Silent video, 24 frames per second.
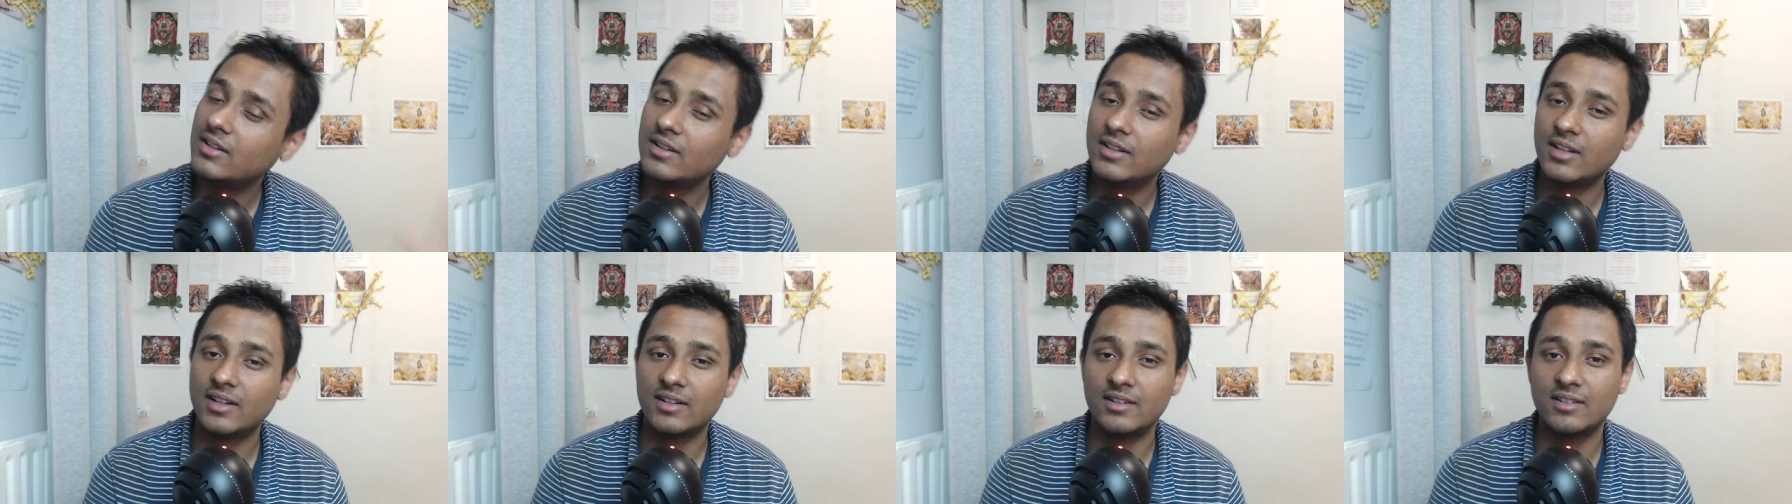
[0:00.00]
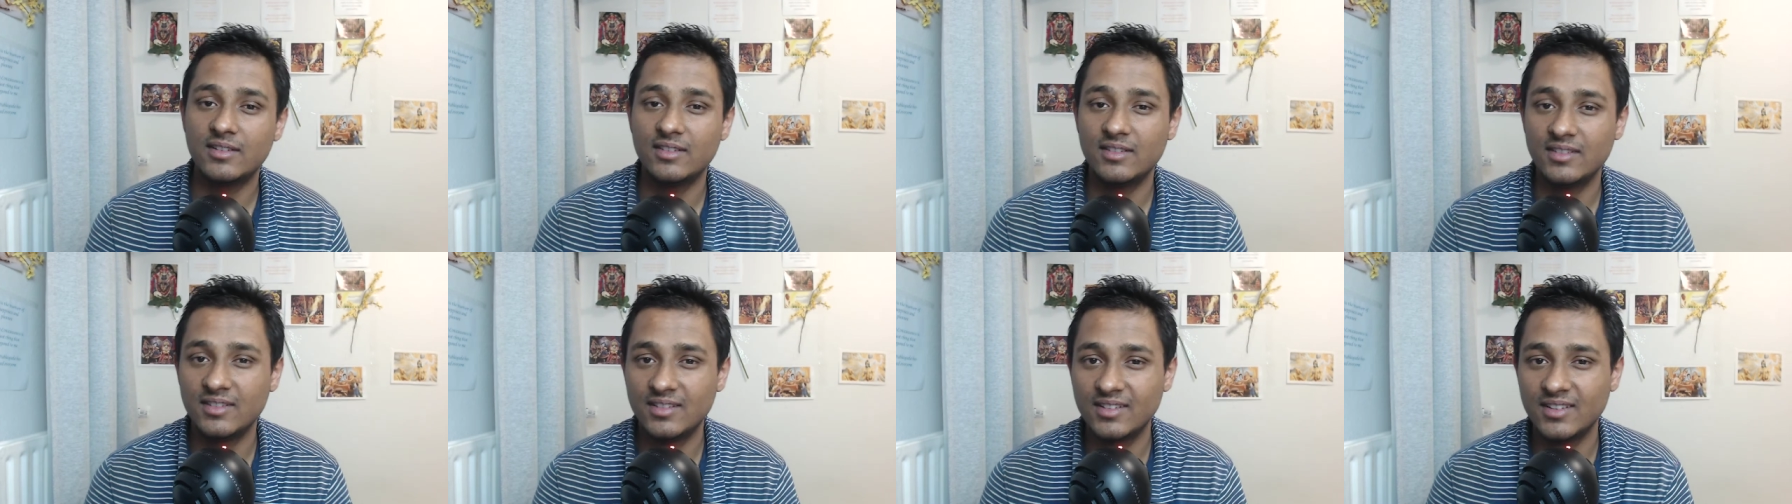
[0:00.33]
that
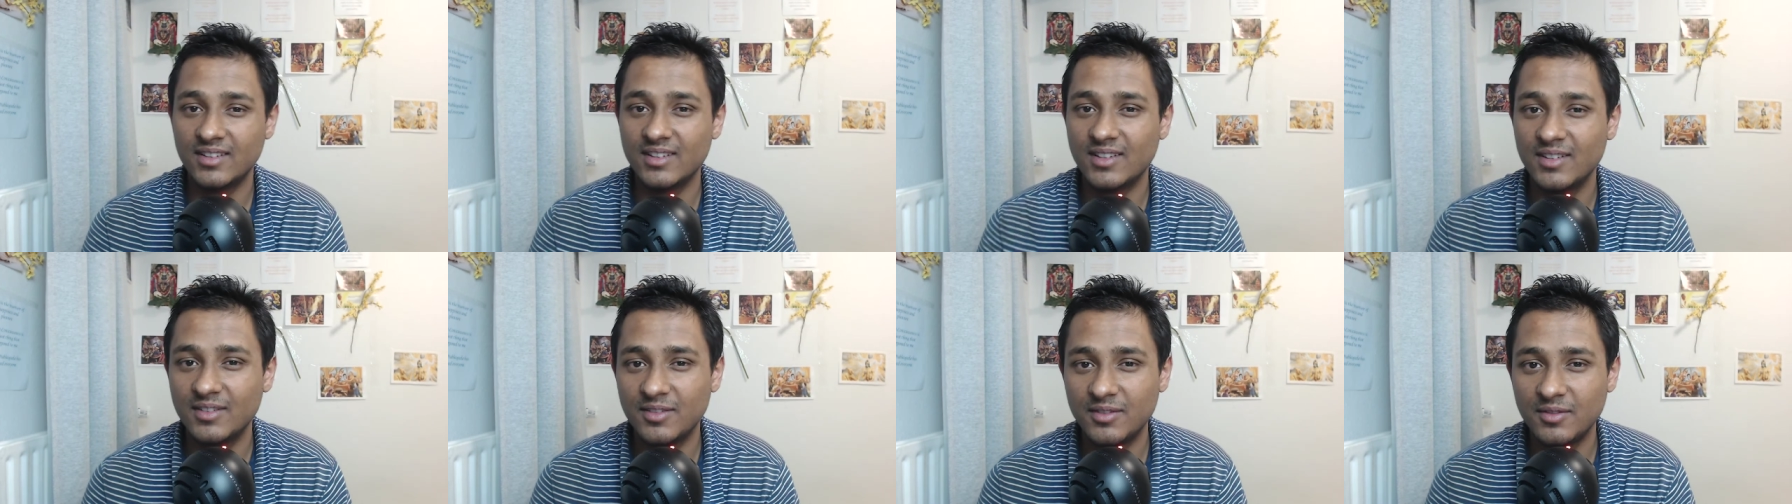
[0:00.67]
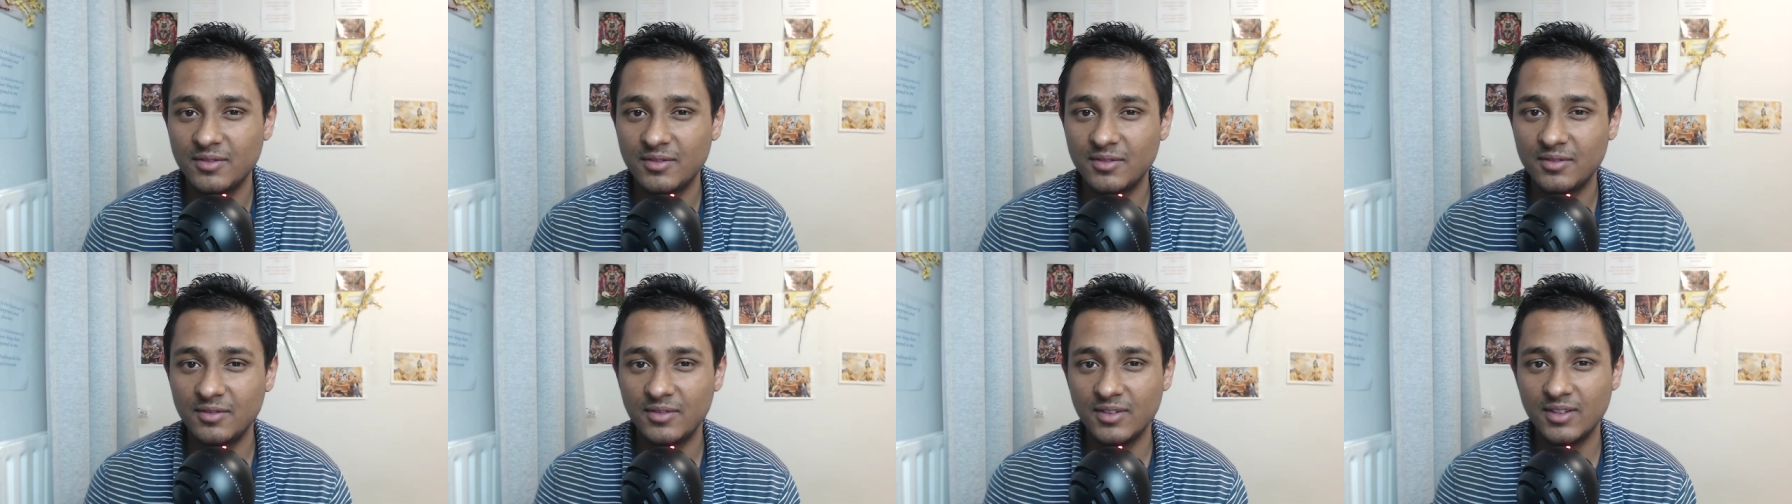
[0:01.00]

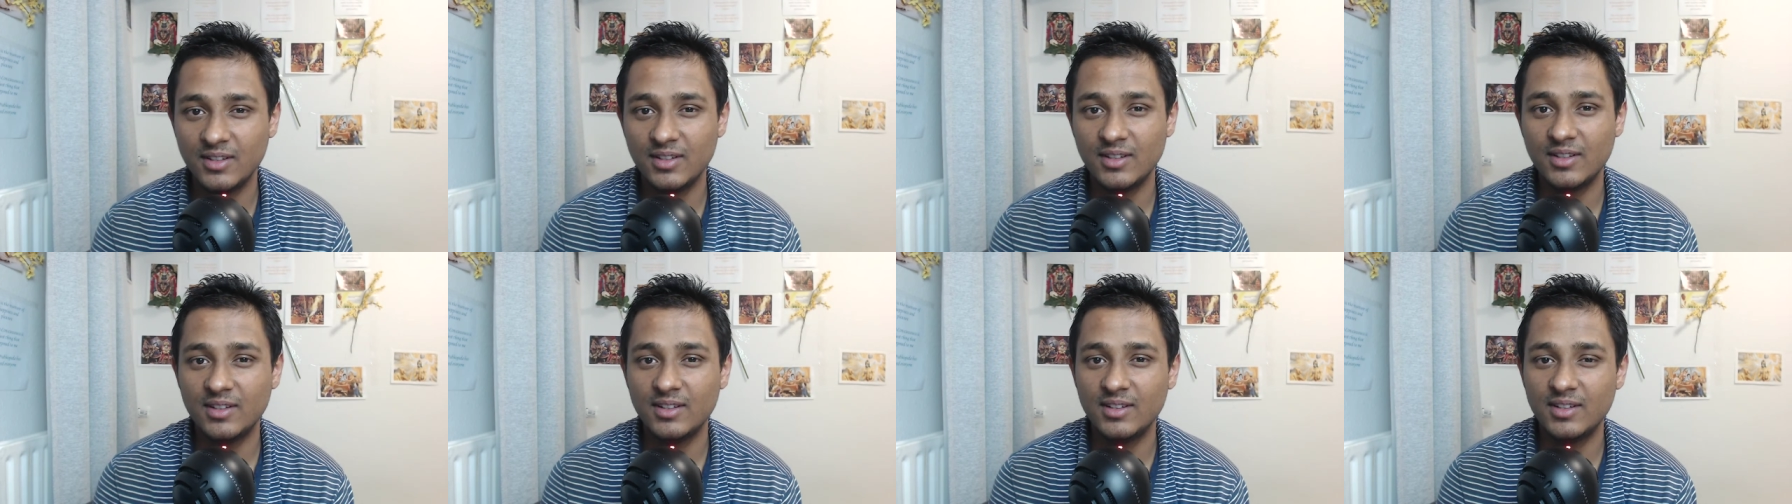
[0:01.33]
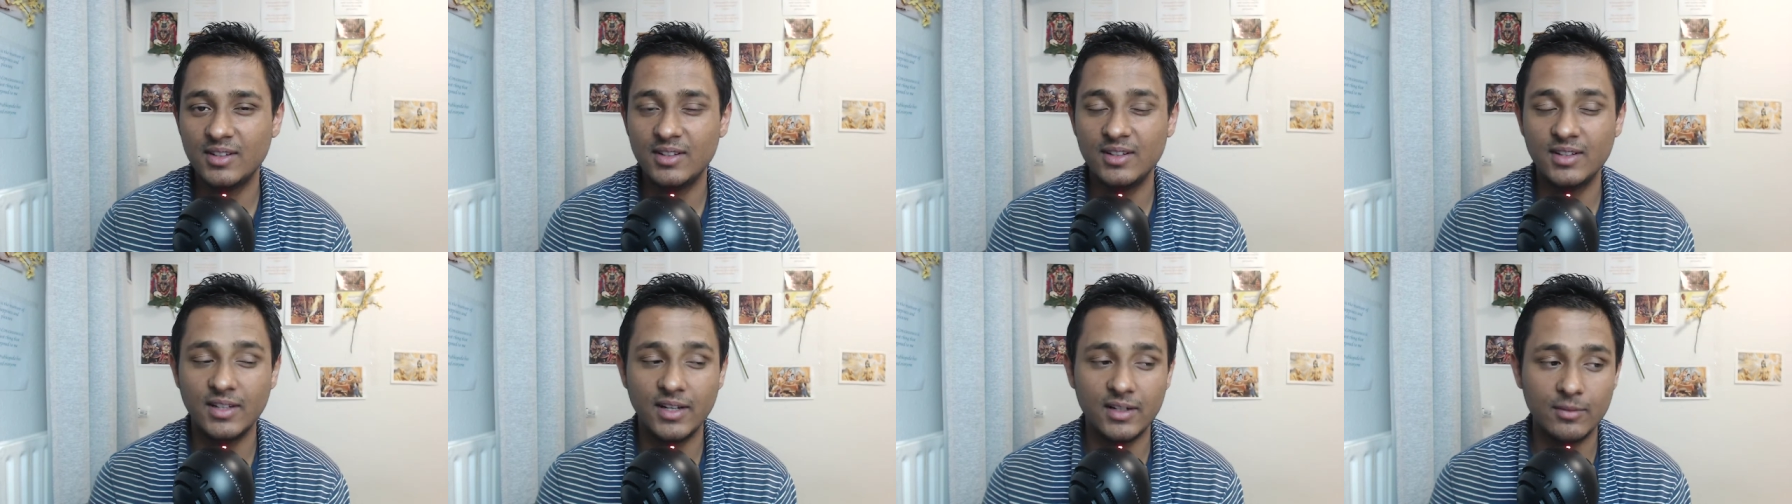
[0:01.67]
uh,
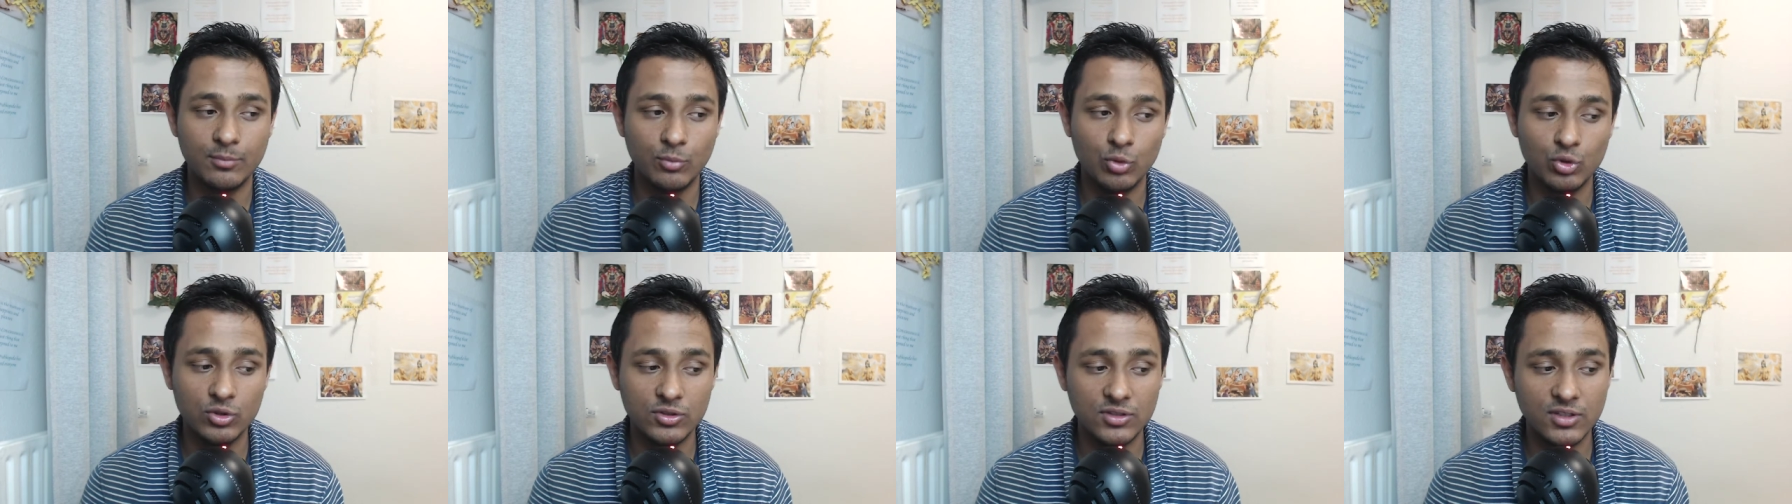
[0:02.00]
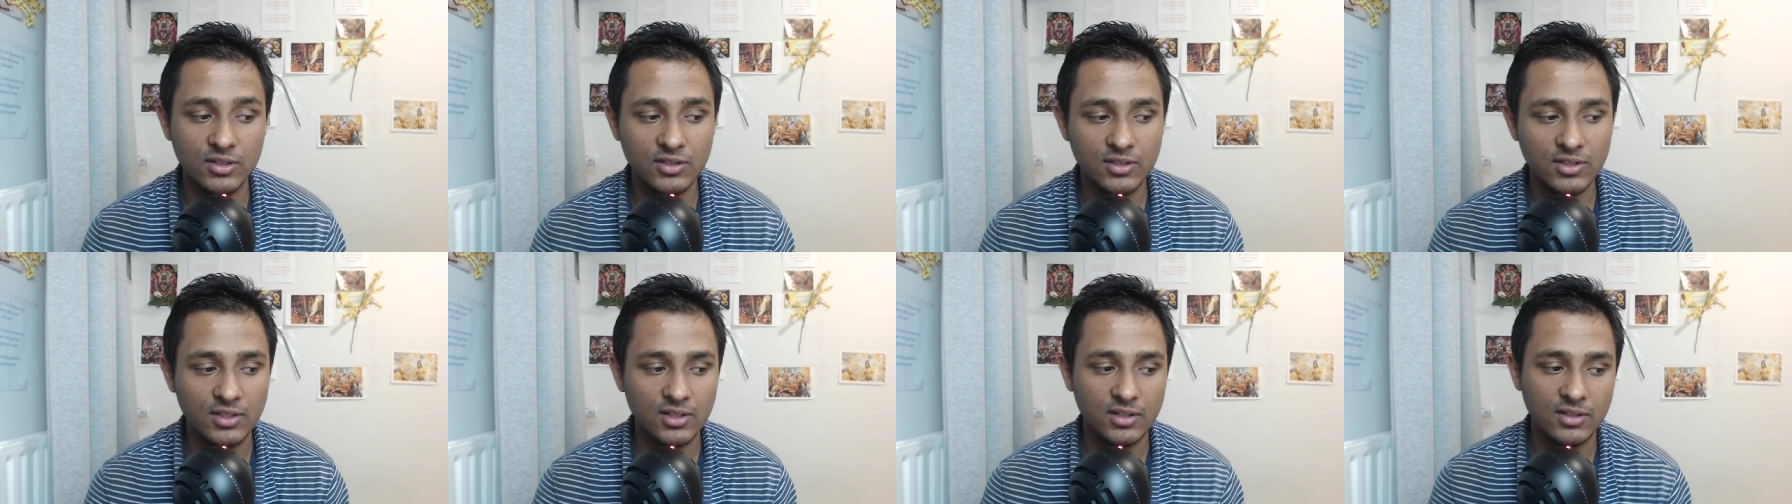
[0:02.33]
in that posture
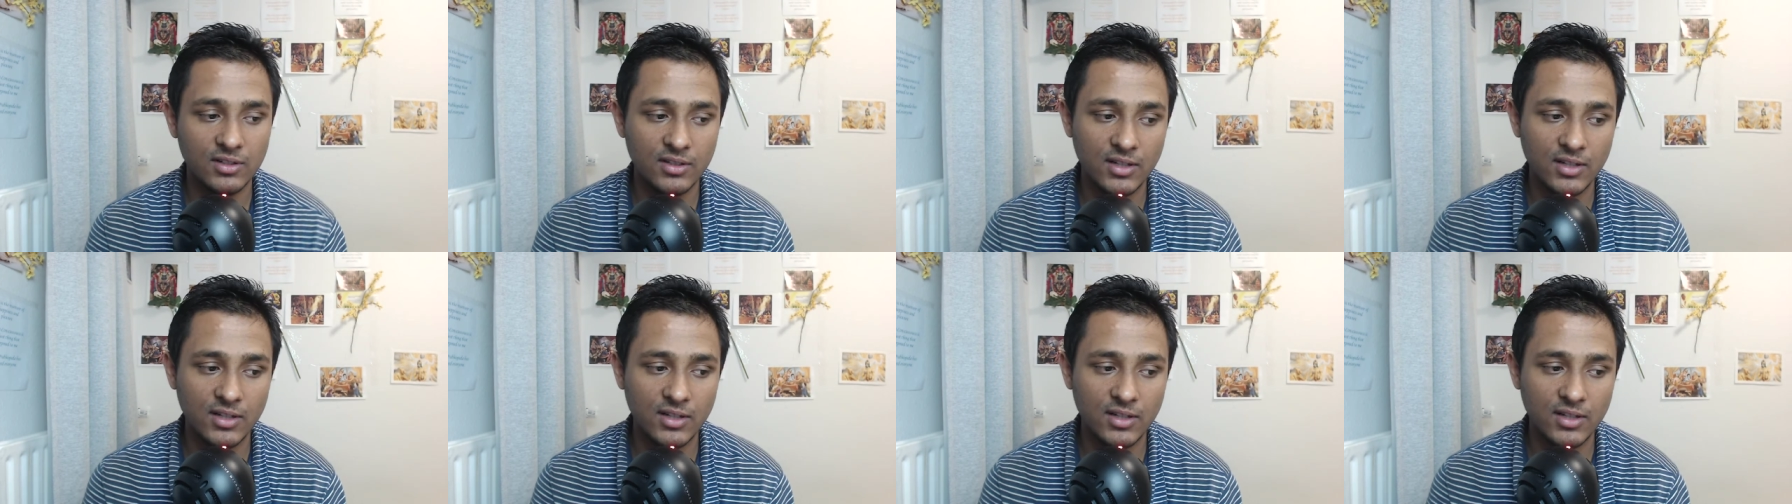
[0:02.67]
there.